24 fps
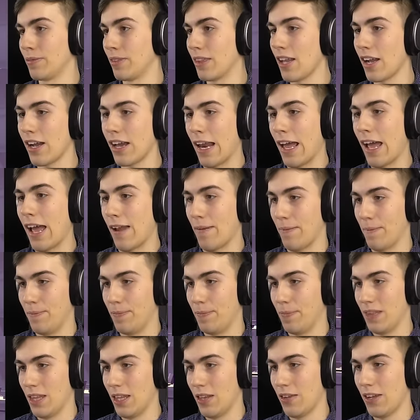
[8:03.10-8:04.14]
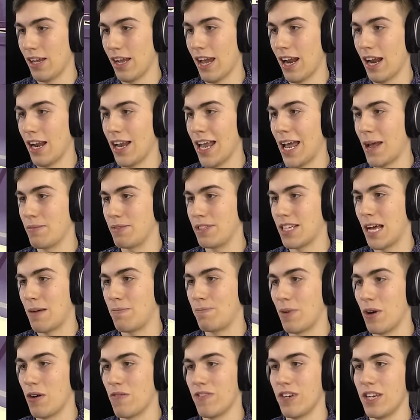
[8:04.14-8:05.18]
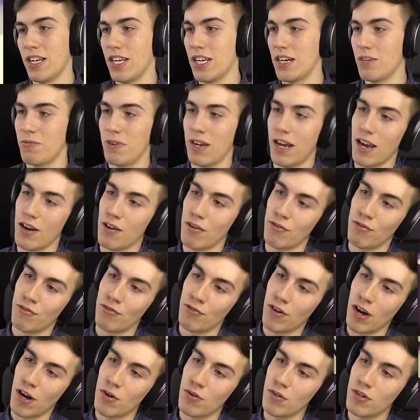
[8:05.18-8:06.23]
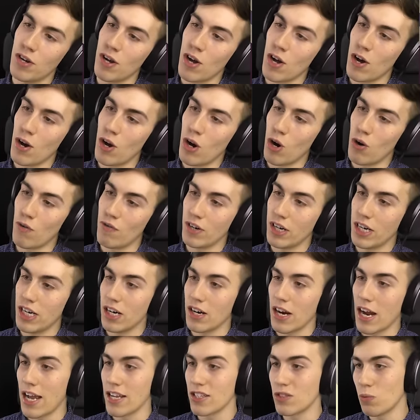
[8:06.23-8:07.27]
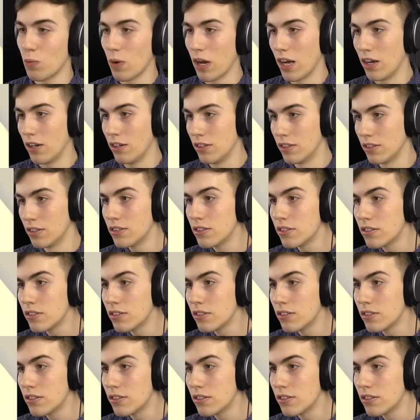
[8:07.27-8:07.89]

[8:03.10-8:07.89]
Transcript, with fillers: look at that. You got a laptop over here. We got a phone over here as well.